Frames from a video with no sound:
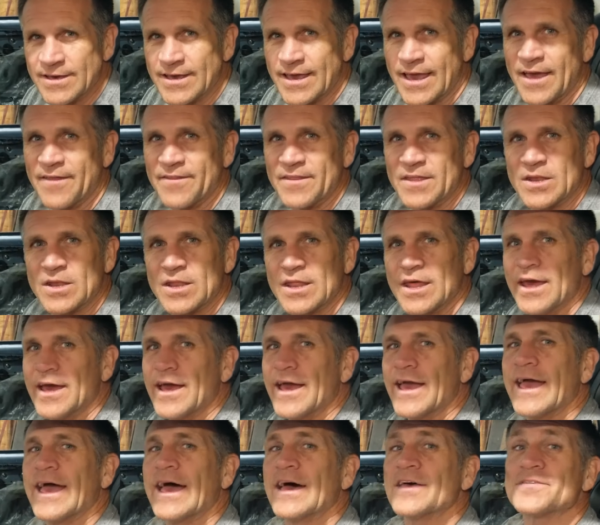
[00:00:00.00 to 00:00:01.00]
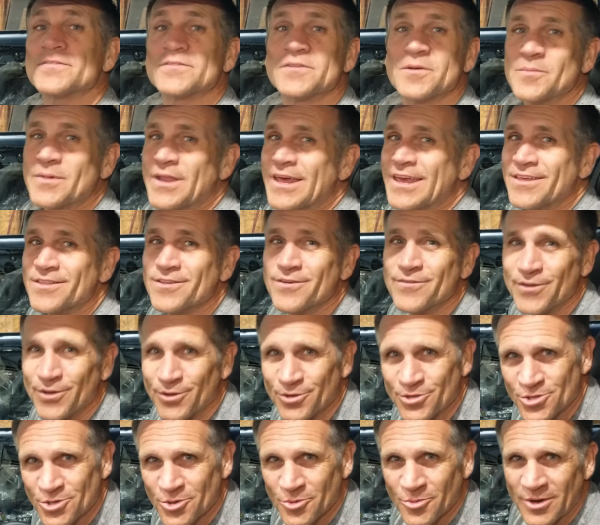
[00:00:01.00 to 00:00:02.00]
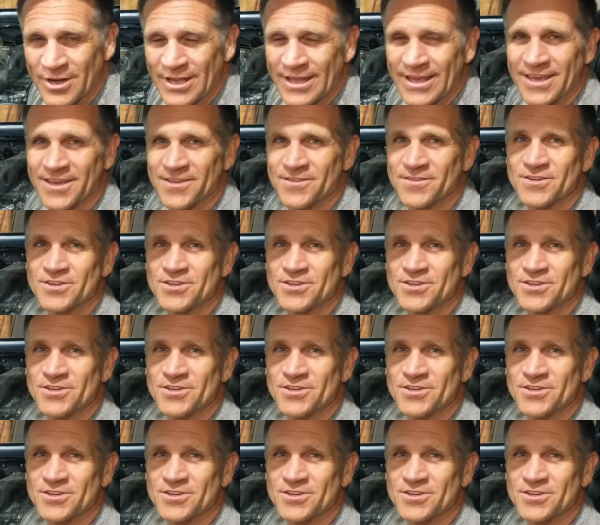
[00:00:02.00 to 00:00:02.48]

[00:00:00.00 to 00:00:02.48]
and then at some day in the future when he gets